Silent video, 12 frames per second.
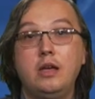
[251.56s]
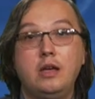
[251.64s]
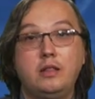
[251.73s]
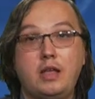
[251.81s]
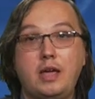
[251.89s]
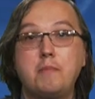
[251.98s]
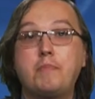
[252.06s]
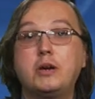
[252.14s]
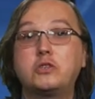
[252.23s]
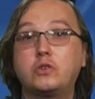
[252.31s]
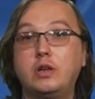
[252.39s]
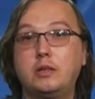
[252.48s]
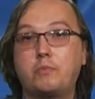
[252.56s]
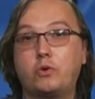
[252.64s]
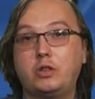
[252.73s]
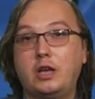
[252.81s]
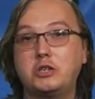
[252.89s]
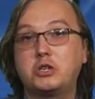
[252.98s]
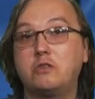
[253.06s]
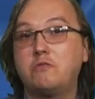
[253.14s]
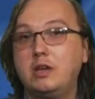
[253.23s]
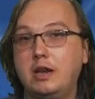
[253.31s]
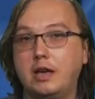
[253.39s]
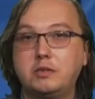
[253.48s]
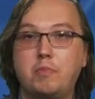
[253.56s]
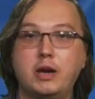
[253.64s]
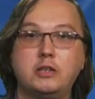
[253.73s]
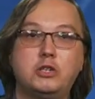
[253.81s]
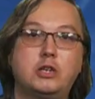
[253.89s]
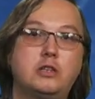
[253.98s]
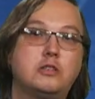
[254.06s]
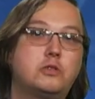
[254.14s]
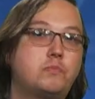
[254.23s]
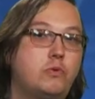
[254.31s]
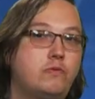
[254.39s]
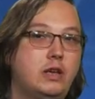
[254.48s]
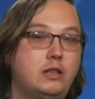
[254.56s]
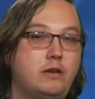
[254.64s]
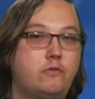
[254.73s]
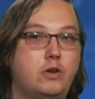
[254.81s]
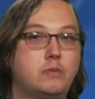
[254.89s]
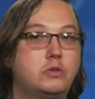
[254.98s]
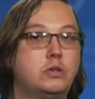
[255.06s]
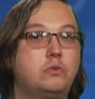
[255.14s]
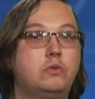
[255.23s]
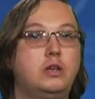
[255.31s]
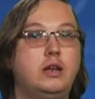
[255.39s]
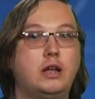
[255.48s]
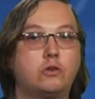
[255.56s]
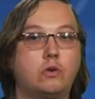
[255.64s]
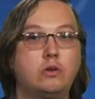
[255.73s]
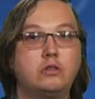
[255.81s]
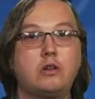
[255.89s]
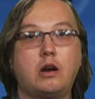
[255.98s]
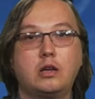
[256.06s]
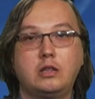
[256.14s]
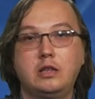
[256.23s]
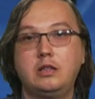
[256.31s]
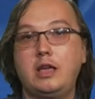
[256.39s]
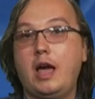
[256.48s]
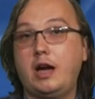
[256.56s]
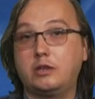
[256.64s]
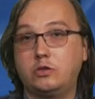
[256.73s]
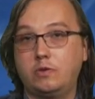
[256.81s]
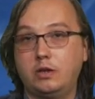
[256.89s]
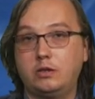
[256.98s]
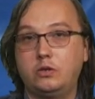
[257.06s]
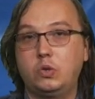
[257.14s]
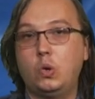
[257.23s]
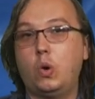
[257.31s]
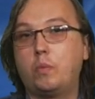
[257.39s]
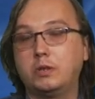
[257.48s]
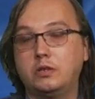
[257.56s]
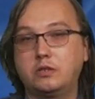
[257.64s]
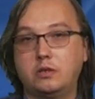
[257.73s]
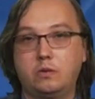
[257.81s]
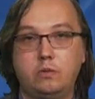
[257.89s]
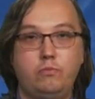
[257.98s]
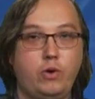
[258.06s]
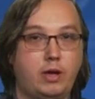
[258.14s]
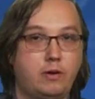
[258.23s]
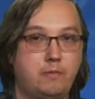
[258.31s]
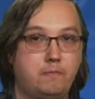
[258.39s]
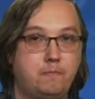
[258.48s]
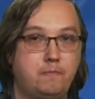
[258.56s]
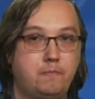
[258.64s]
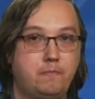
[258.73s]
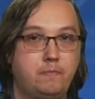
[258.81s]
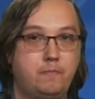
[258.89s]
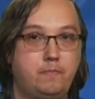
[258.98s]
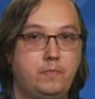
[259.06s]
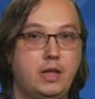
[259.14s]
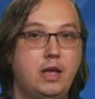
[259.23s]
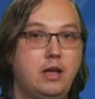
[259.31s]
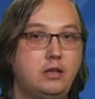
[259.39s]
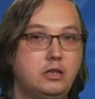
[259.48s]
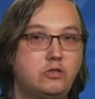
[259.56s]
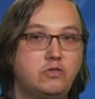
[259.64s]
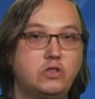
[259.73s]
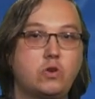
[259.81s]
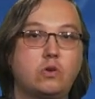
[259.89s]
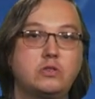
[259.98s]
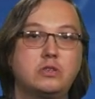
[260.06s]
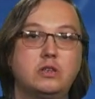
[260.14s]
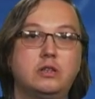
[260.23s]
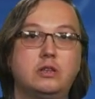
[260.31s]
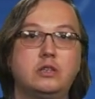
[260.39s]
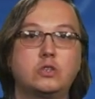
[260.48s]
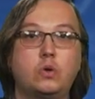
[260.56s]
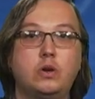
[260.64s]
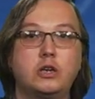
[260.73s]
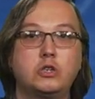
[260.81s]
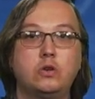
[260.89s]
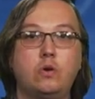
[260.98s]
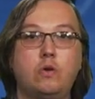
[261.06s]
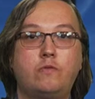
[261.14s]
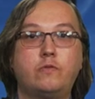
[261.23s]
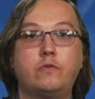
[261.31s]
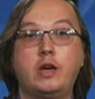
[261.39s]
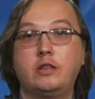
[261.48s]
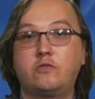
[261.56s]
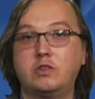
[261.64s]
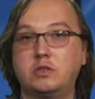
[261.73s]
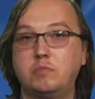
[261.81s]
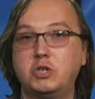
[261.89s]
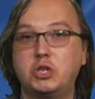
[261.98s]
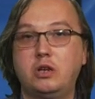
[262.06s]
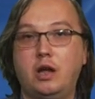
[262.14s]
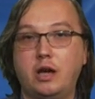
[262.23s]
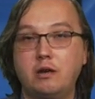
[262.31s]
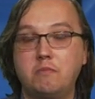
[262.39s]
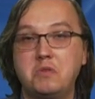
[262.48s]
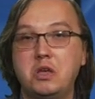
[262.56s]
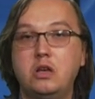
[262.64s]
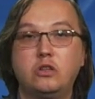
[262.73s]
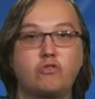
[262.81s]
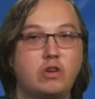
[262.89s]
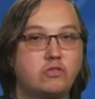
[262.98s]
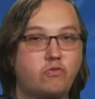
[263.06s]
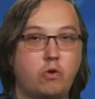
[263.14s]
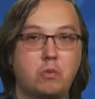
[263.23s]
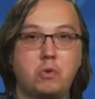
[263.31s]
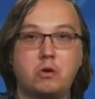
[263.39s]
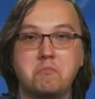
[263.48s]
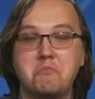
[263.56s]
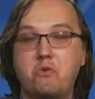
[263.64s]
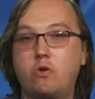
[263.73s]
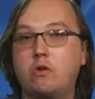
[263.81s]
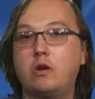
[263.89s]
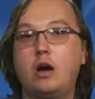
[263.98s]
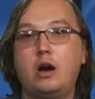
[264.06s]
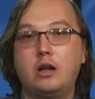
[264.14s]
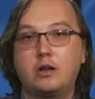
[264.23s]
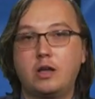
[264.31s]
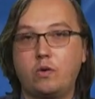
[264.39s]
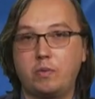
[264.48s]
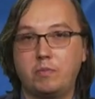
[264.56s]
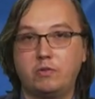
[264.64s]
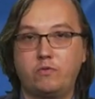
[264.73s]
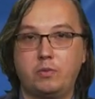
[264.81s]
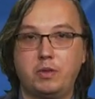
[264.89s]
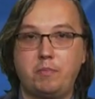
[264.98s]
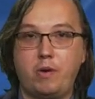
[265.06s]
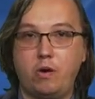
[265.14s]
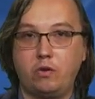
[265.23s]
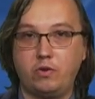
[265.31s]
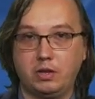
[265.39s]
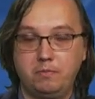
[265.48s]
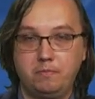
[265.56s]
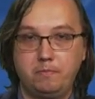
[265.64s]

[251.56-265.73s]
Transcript: They impersonate the protection relays by injecting spoof data frames into the network, targeting the actuator to open the circuit breaker. This results in the disconnection of a transmission line, transformer, or other equipment from the power grid.